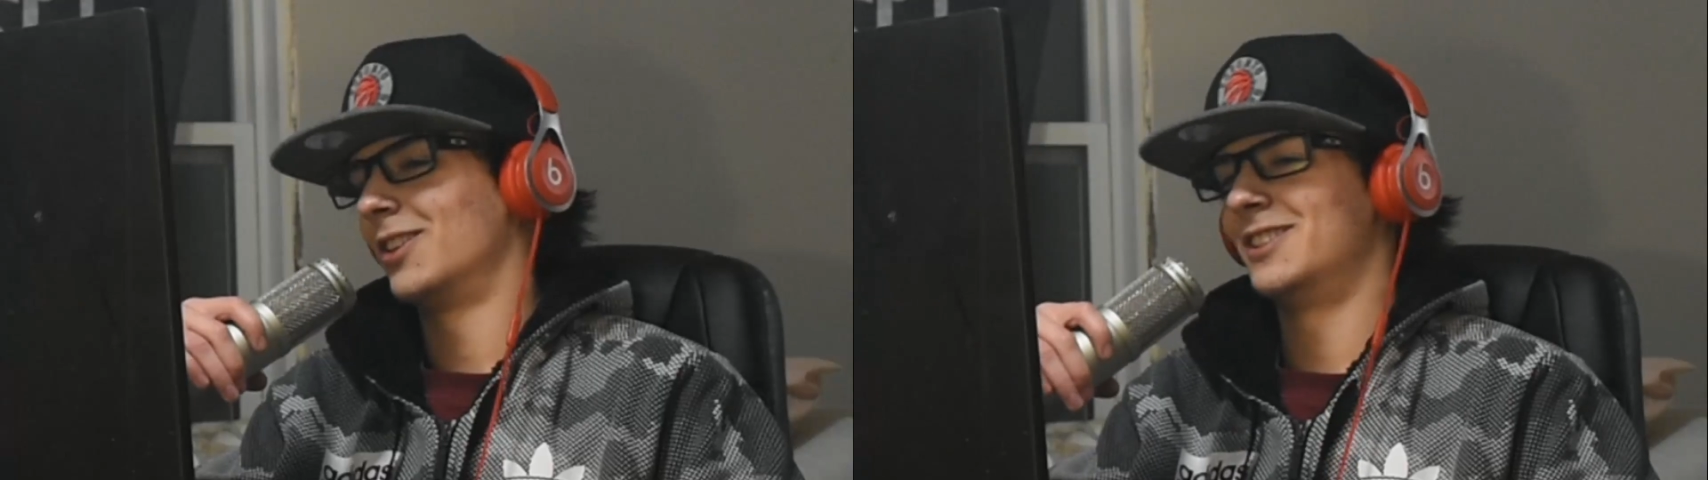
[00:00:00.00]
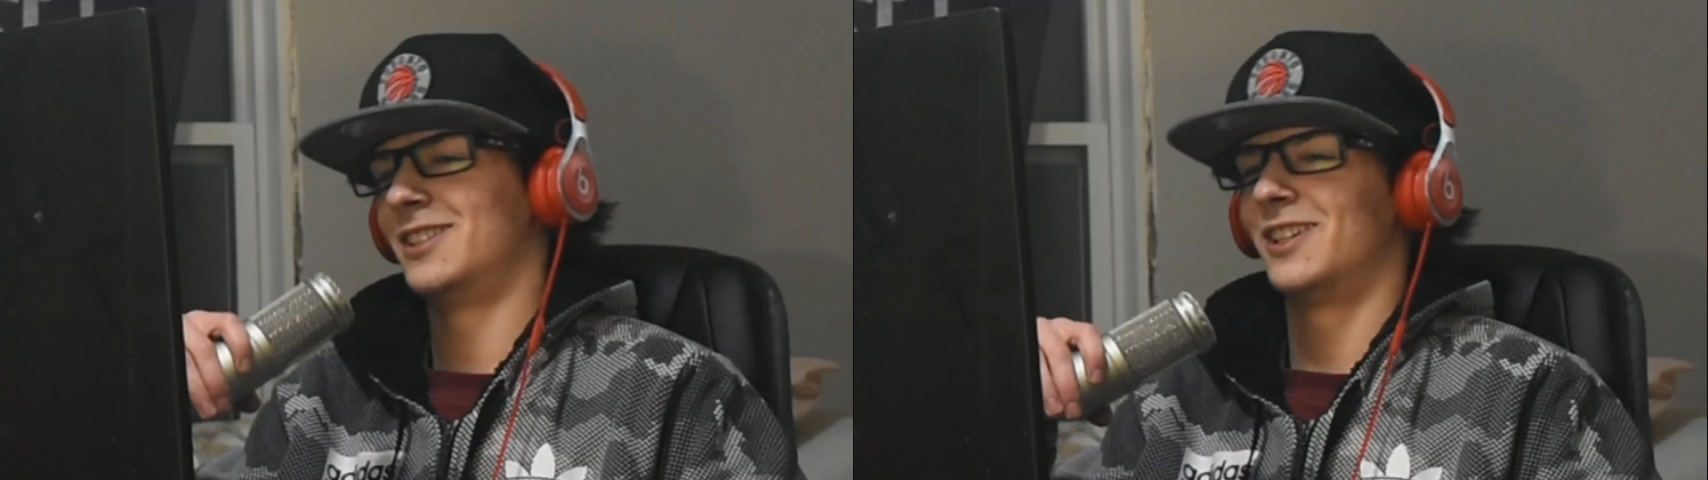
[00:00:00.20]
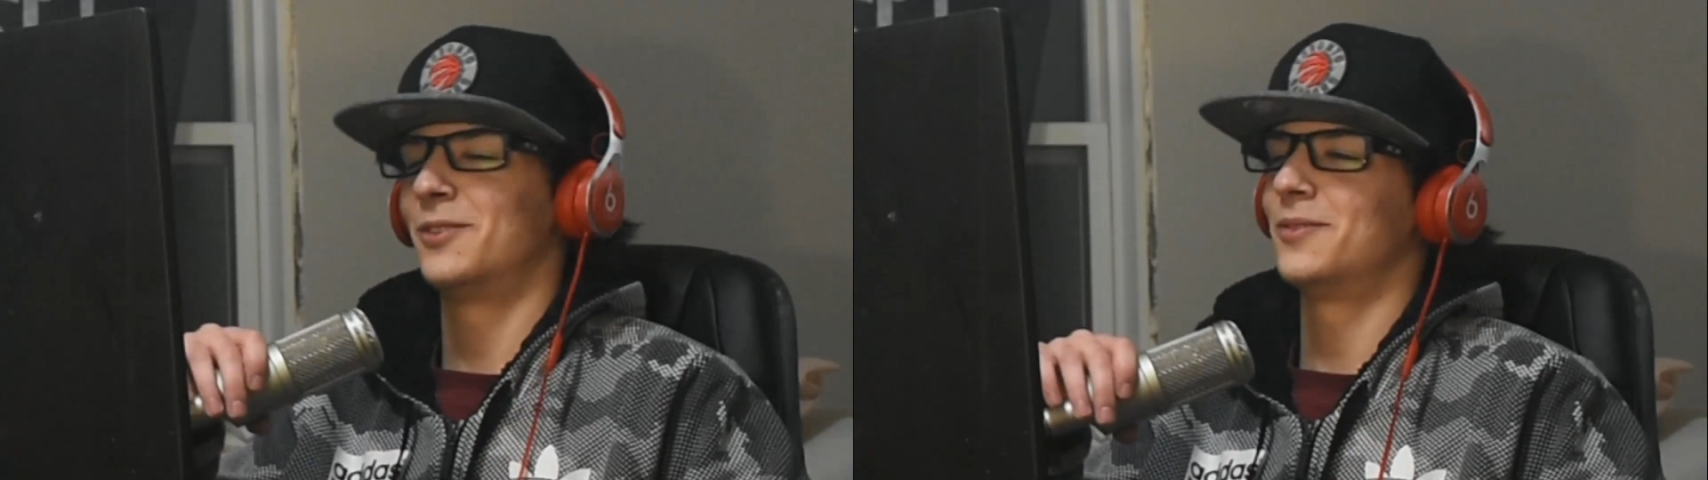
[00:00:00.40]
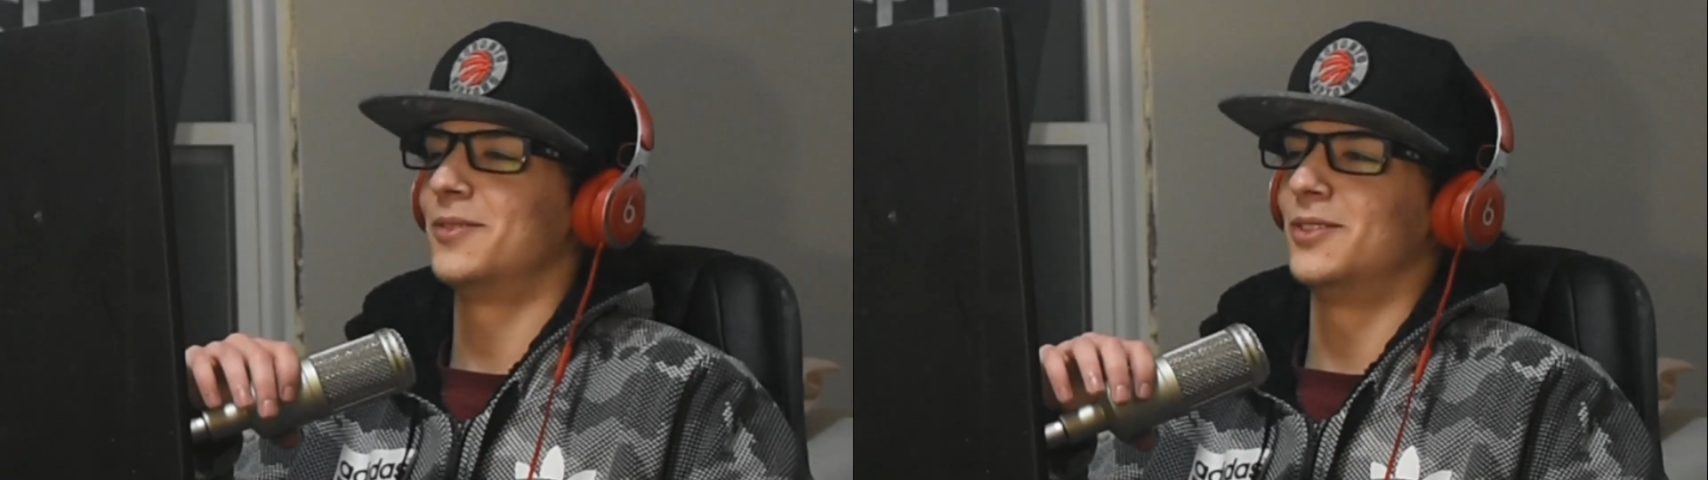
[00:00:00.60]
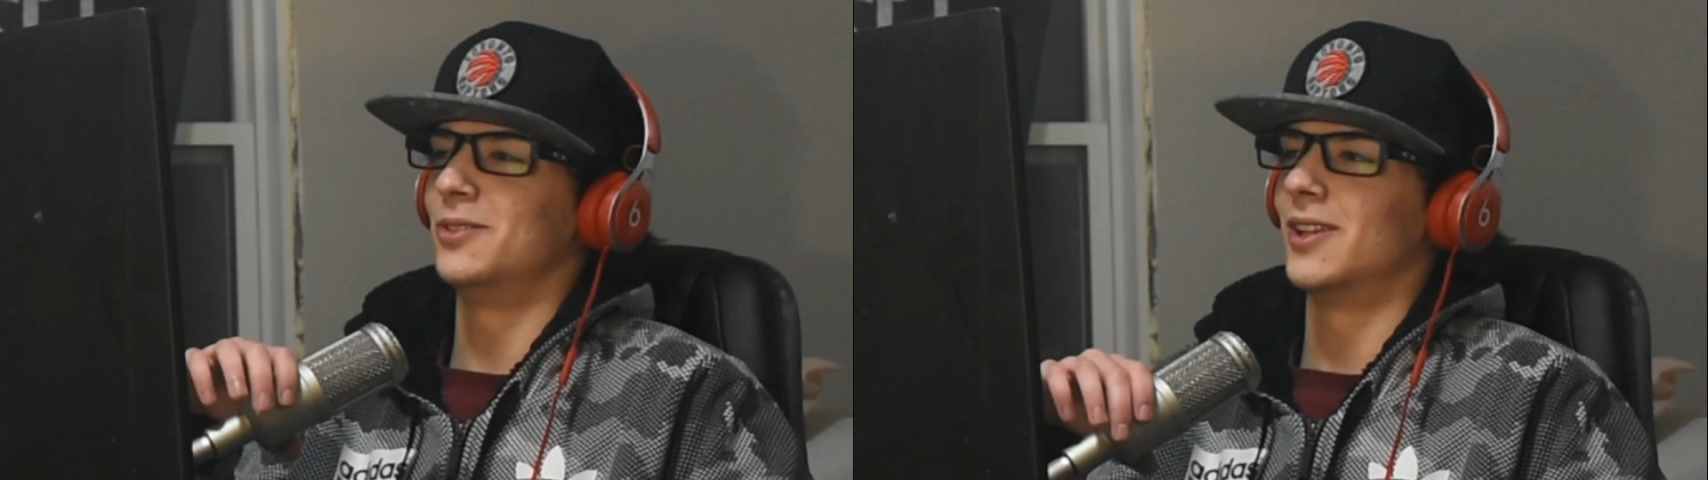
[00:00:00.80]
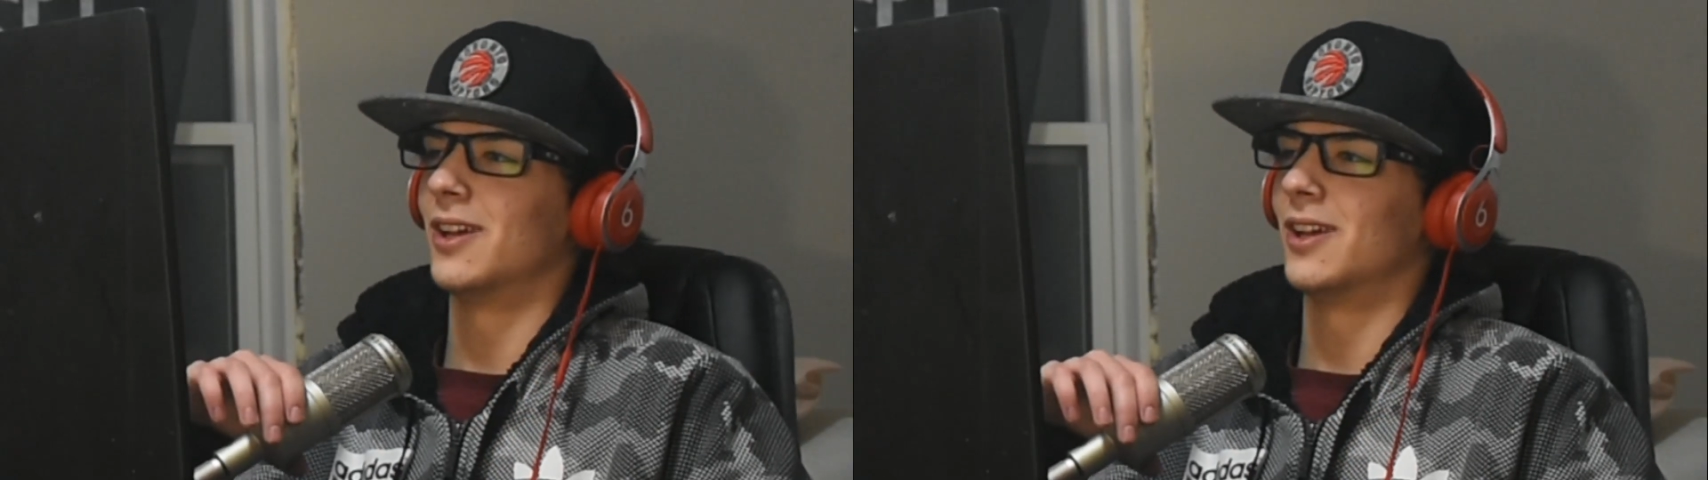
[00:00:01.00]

crazy. I never even knew